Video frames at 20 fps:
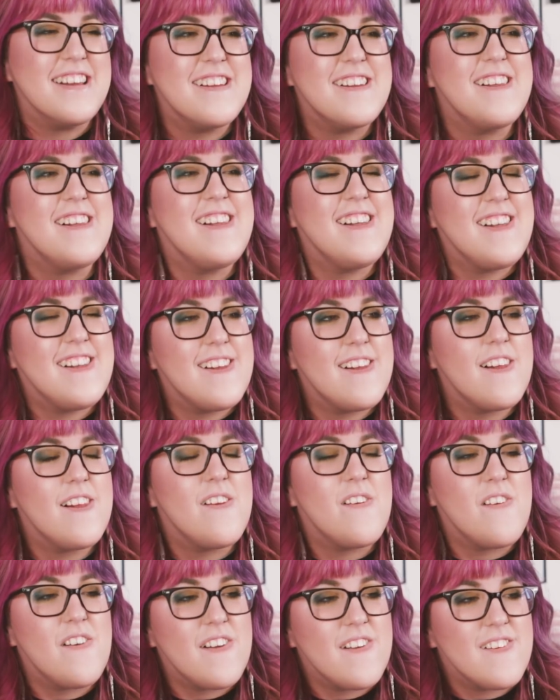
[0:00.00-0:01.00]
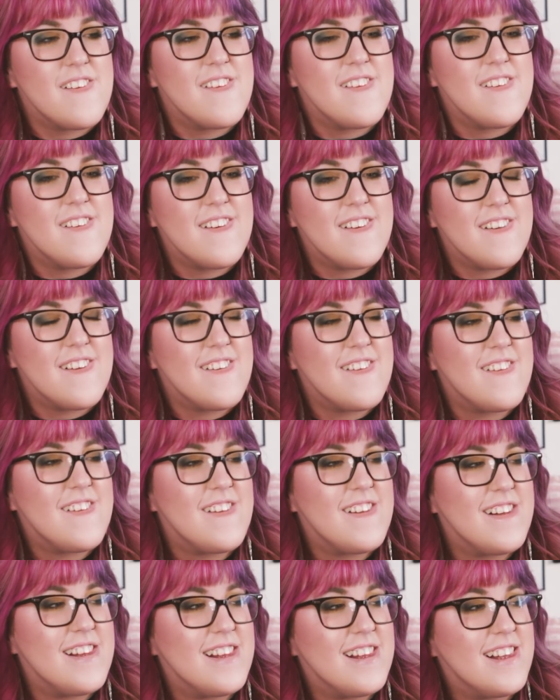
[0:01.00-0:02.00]

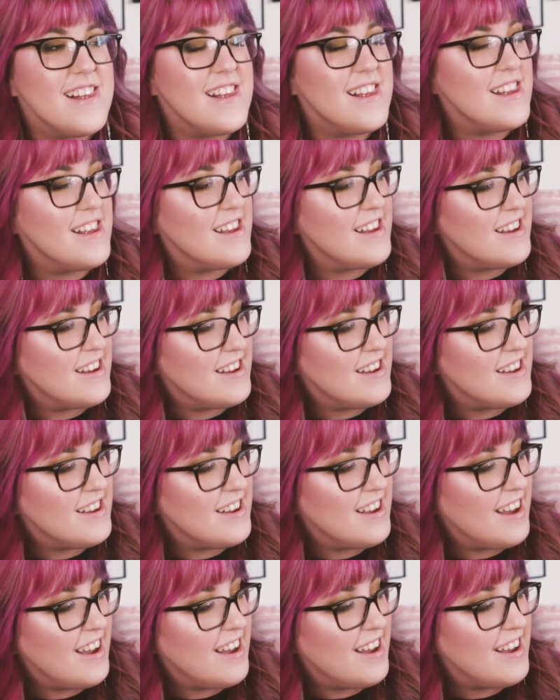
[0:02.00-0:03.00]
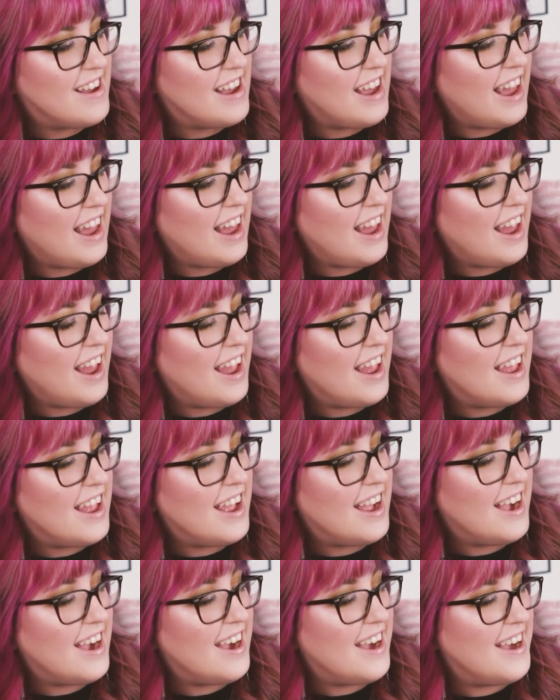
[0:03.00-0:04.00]

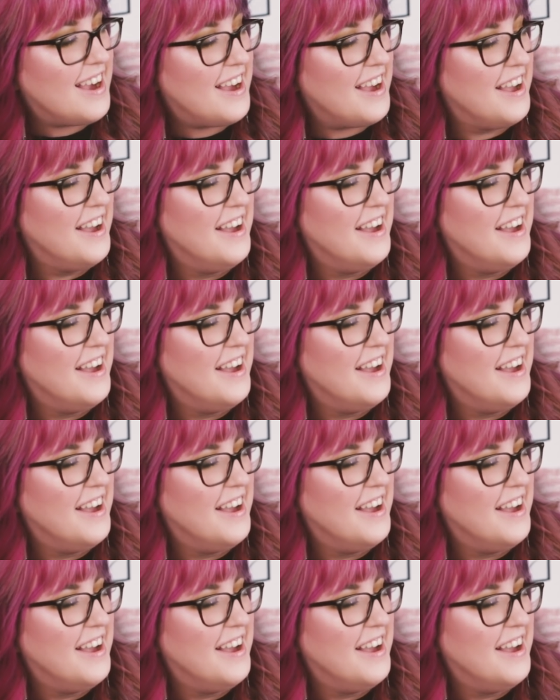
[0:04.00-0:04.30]
This person isn't speaking.